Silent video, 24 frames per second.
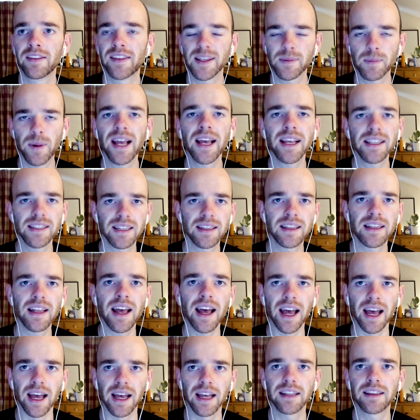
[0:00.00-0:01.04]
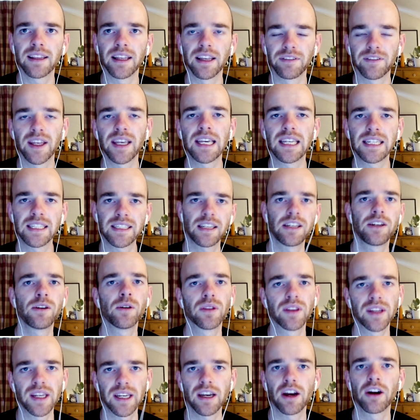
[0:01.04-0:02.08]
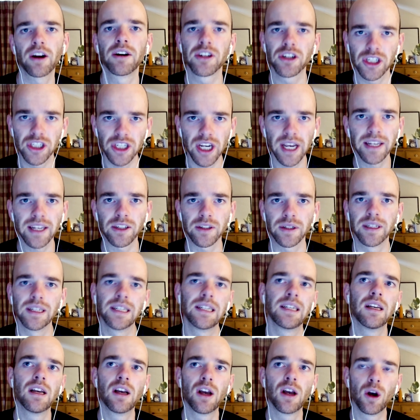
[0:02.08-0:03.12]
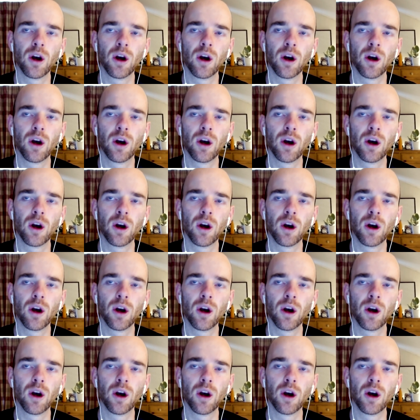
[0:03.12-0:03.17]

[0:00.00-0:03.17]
there's players in there that if they continue on their current trajectory